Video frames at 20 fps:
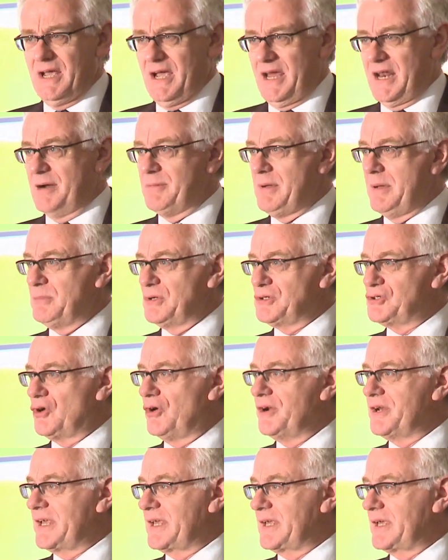And I remember
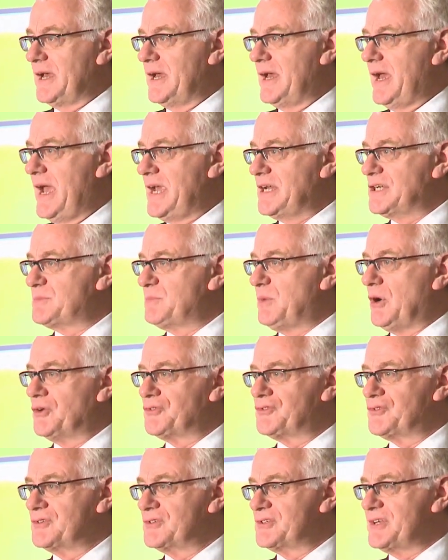joining
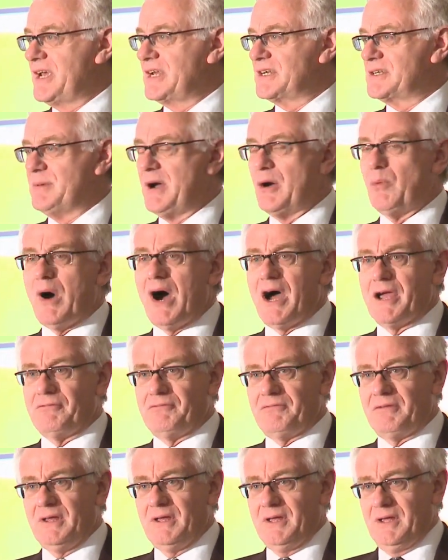HBOS and saying to my
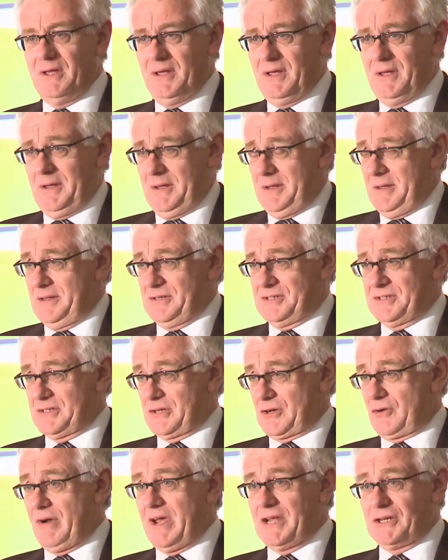wife, "This is
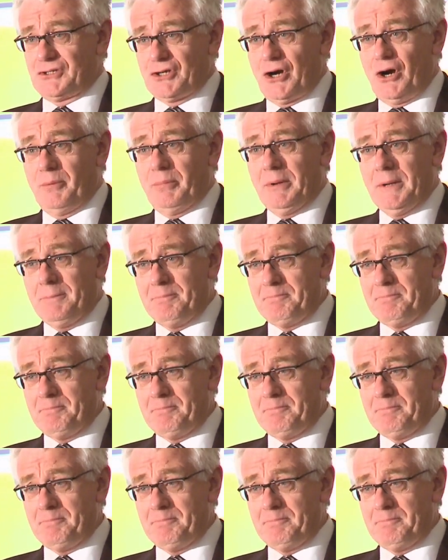a great job,